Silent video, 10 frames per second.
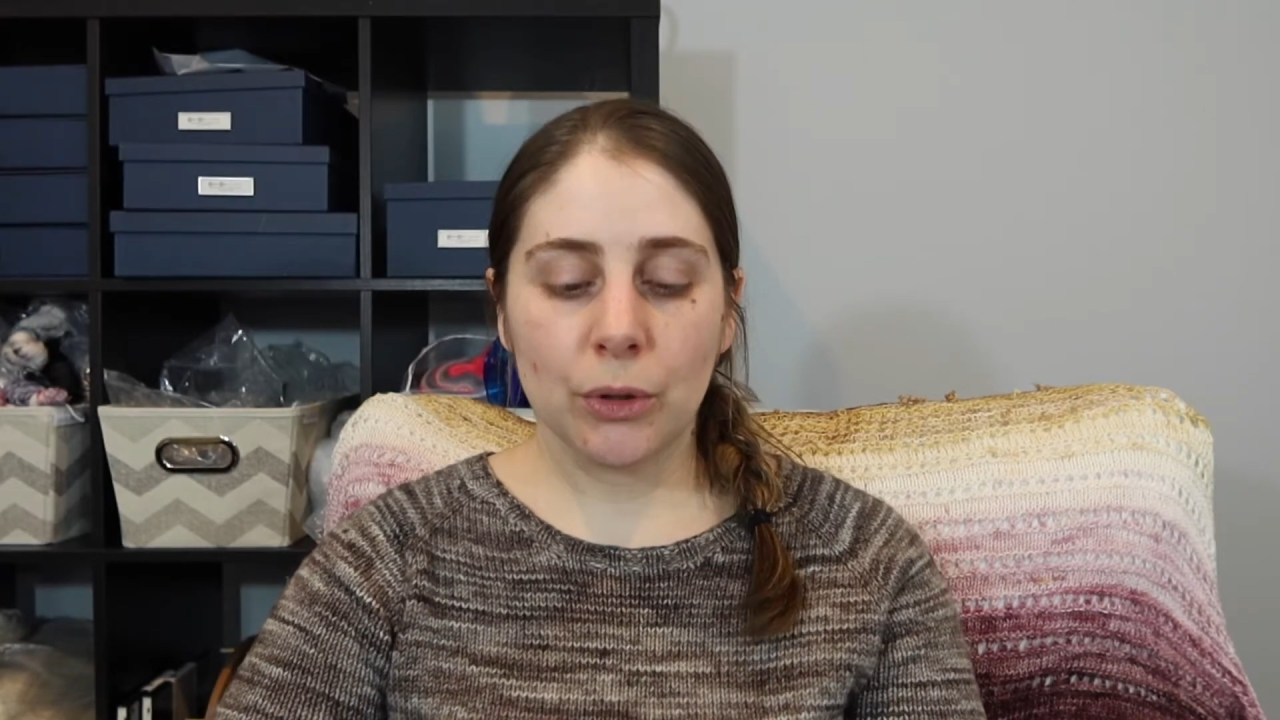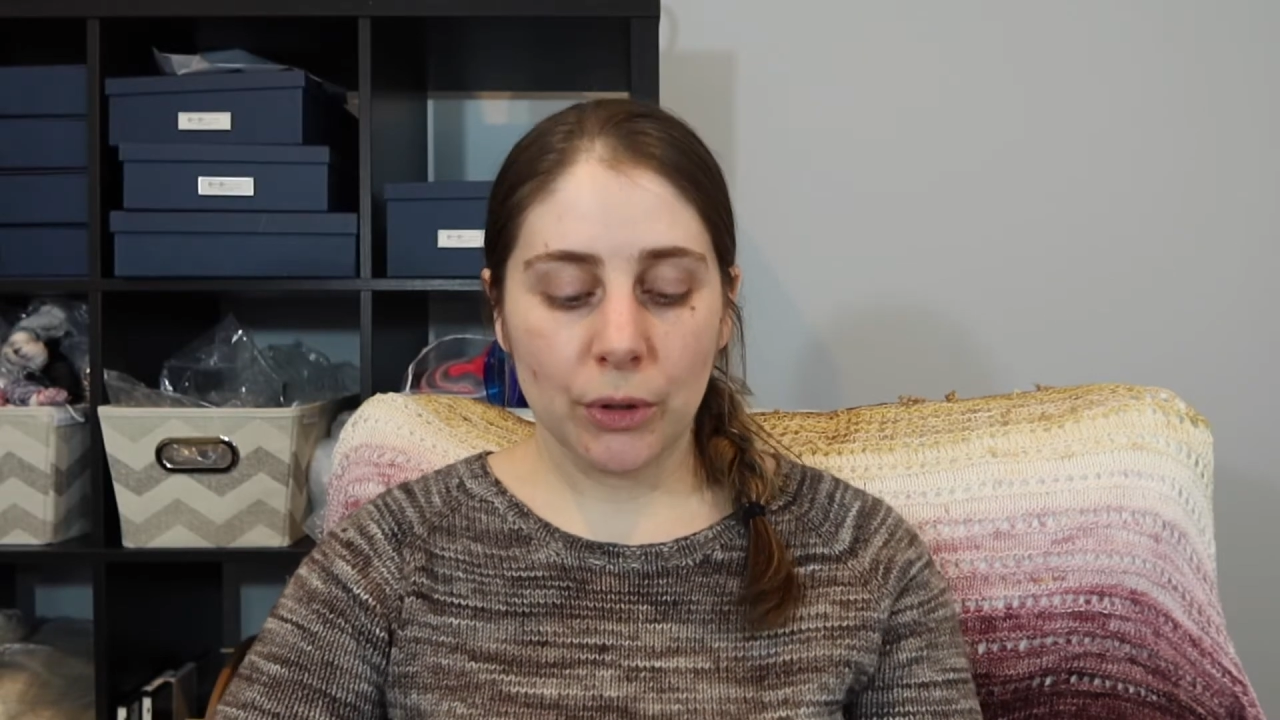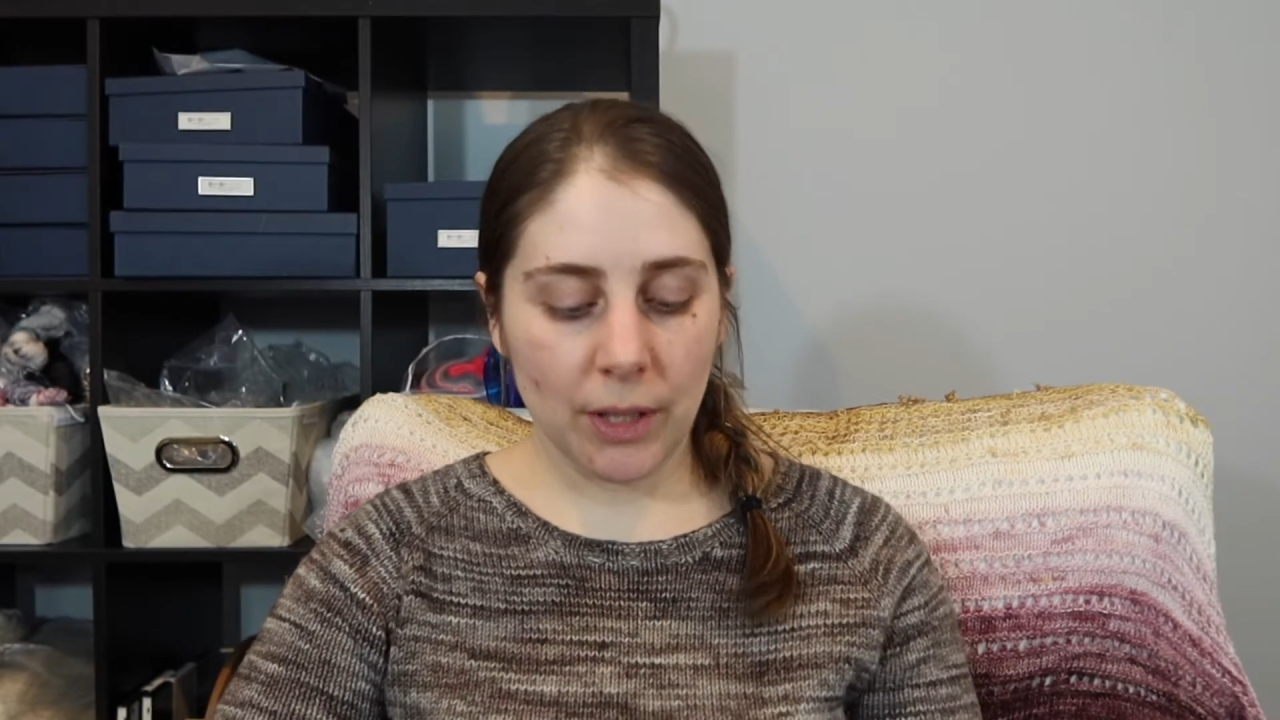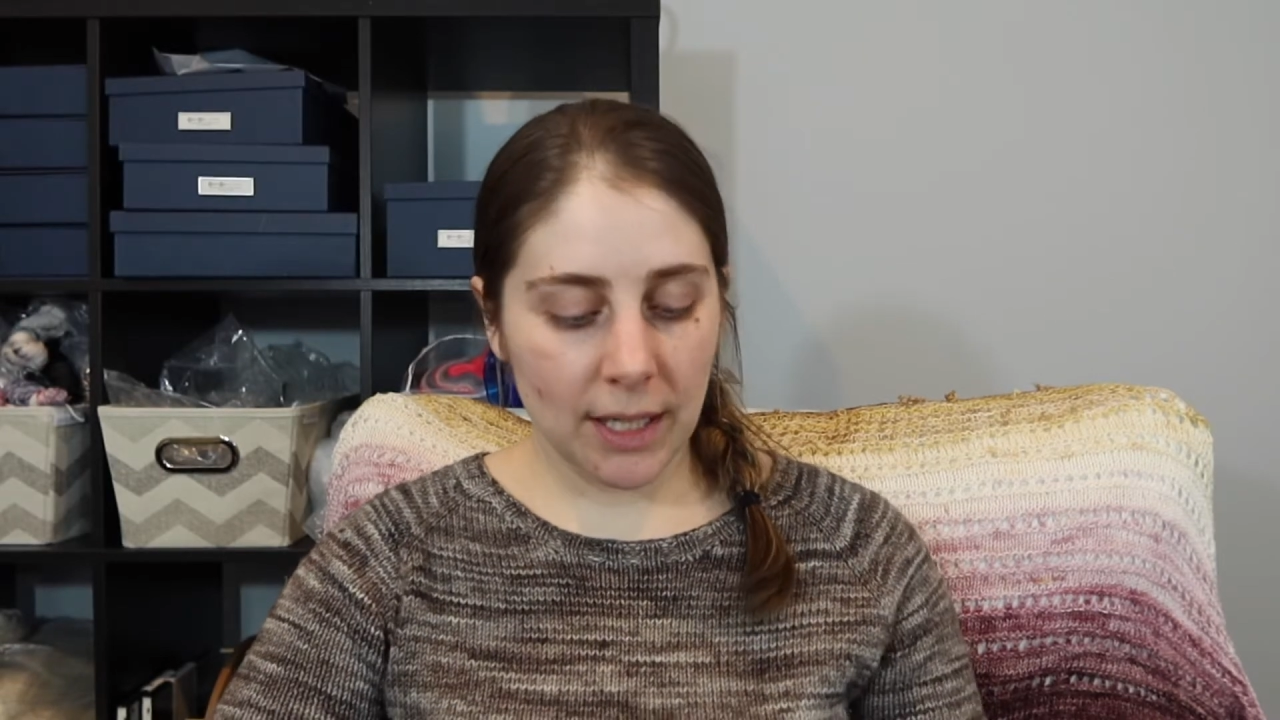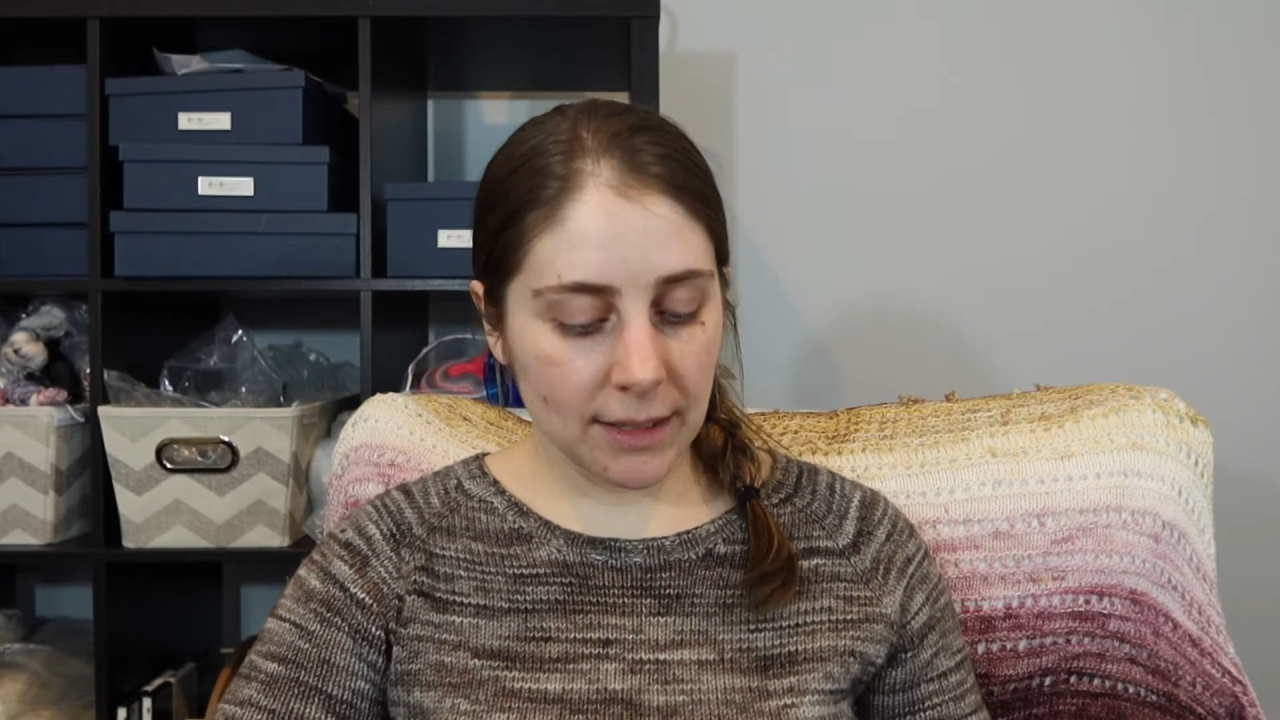
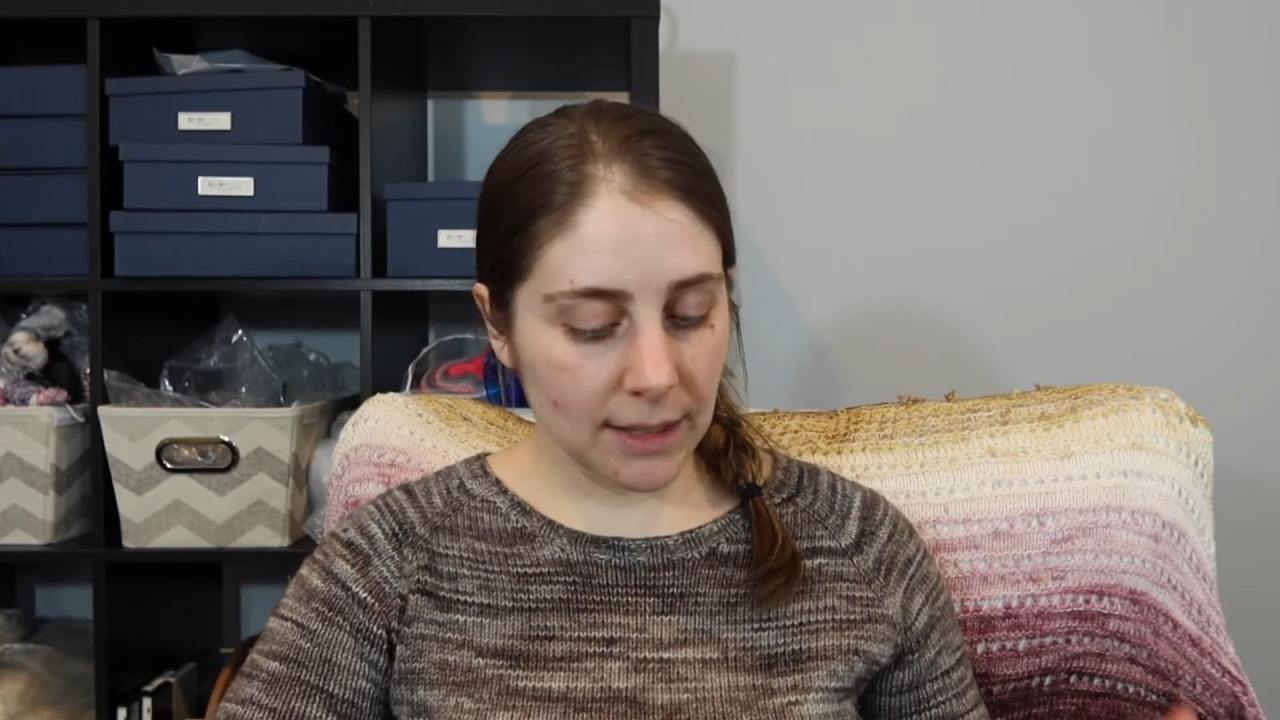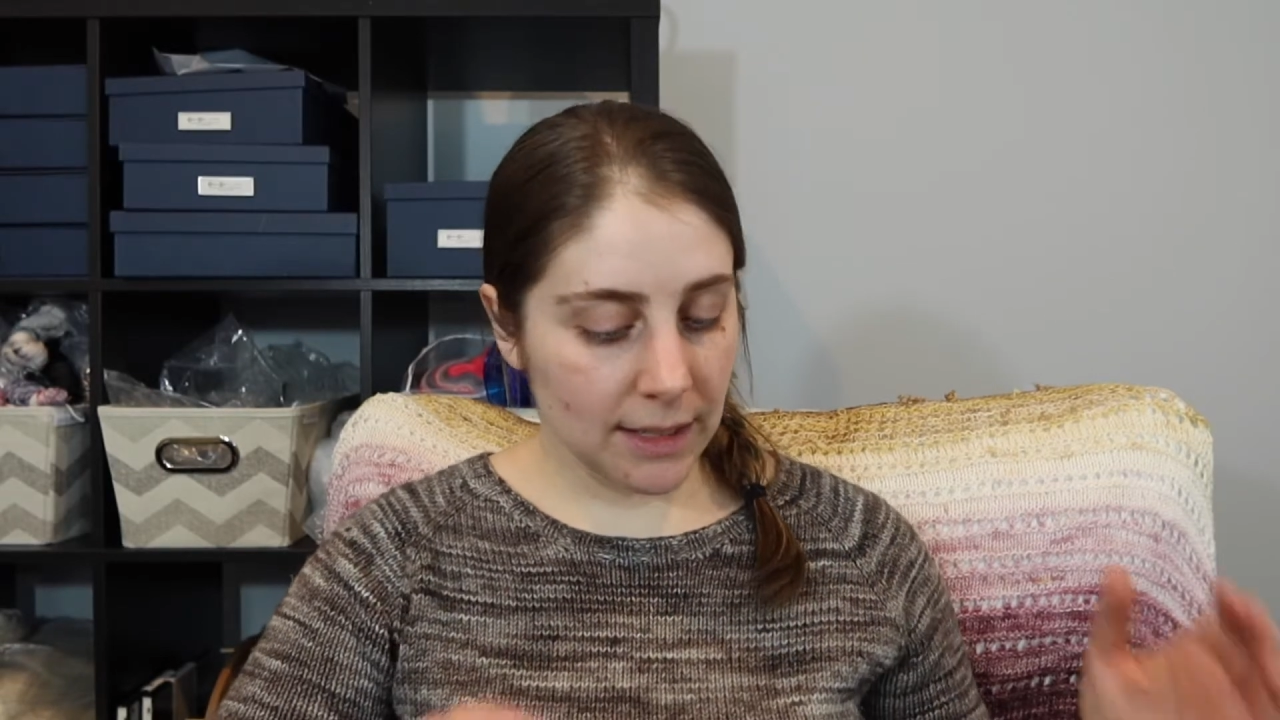you guys